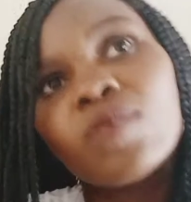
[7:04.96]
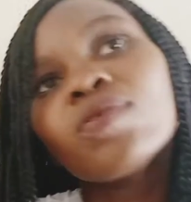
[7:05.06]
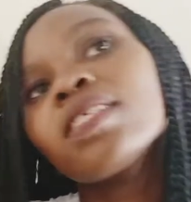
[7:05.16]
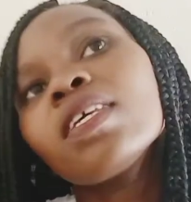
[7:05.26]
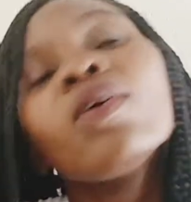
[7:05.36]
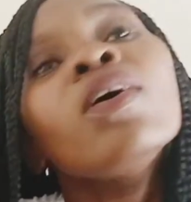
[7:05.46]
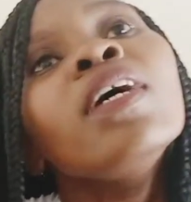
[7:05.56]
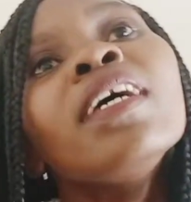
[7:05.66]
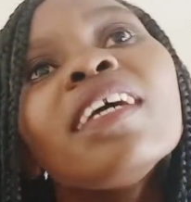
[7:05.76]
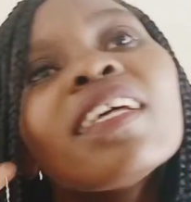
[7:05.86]
You see,
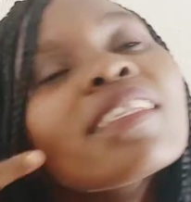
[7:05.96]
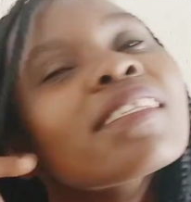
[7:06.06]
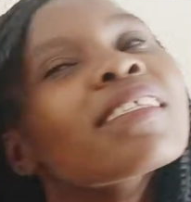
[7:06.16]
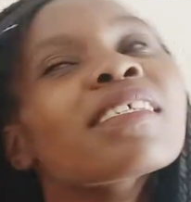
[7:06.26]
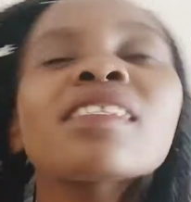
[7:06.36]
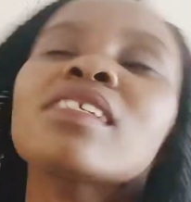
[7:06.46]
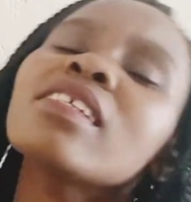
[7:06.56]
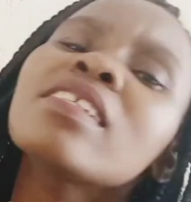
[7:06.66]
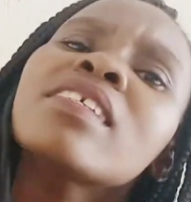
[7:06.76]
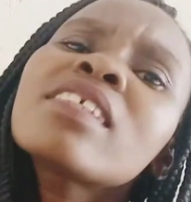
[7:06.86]

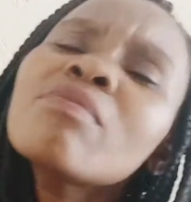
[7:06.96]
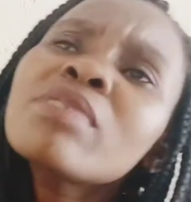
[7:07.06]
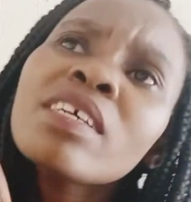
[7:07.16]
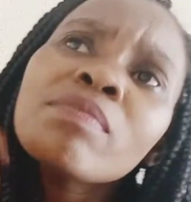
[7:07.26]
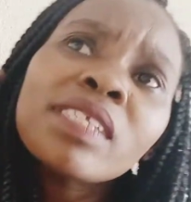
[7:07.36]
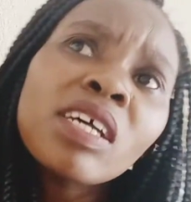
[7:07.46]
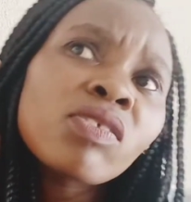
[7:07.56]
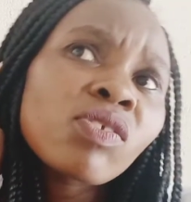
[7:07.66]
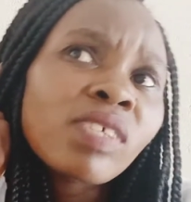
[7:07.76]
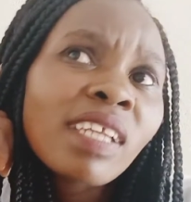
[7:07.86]
it sometimes
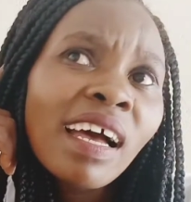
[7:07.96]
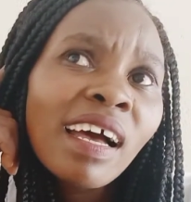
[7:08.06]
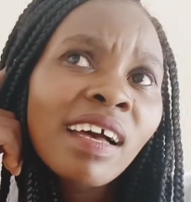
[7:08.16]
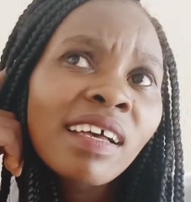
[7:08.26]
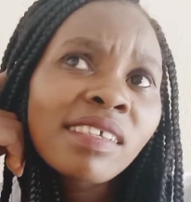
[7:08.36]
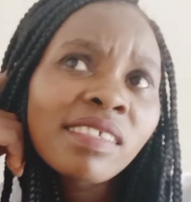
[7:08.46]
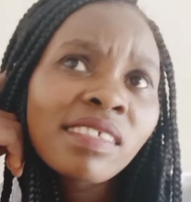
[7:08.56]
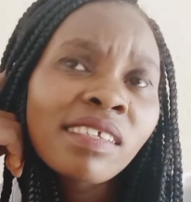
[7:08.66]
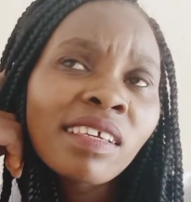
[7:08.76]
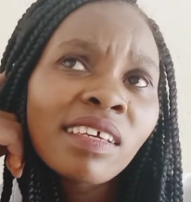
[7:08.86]
dawns on us,